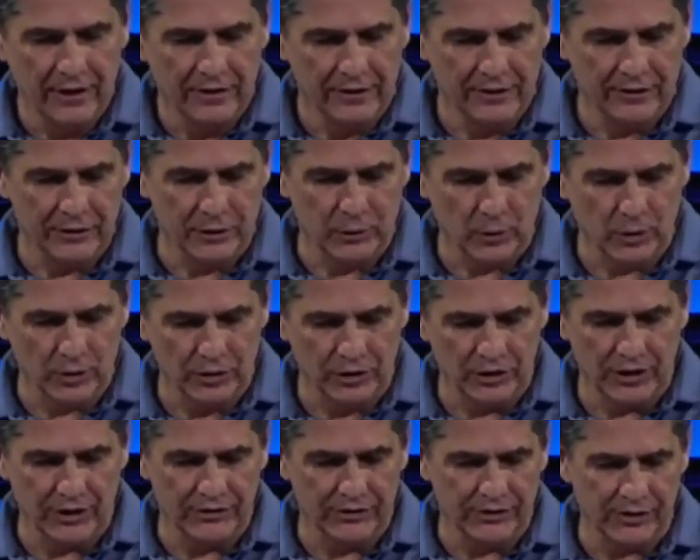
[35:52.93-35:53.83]
This is where
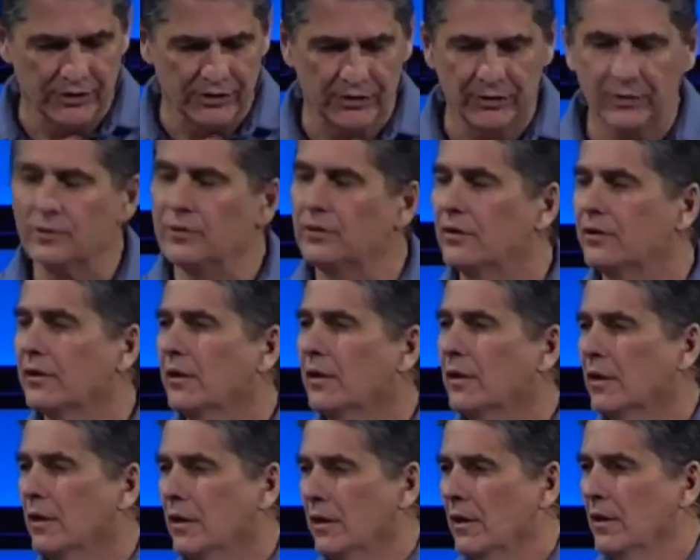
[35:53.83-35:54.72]
Jesus,
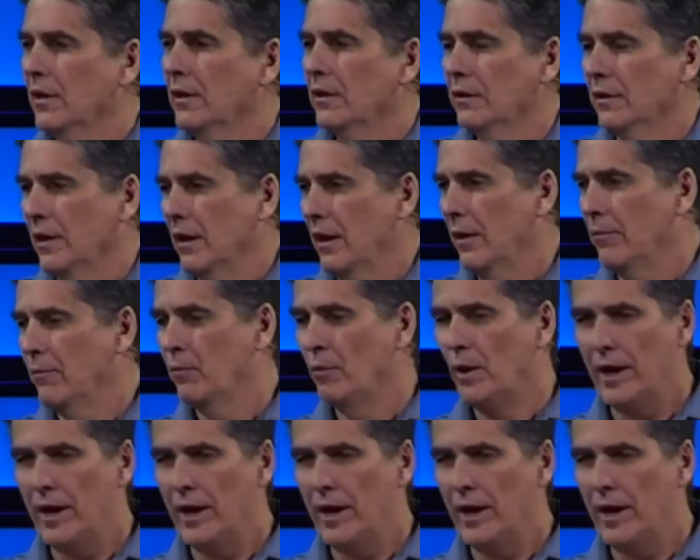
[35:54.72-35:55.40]
um,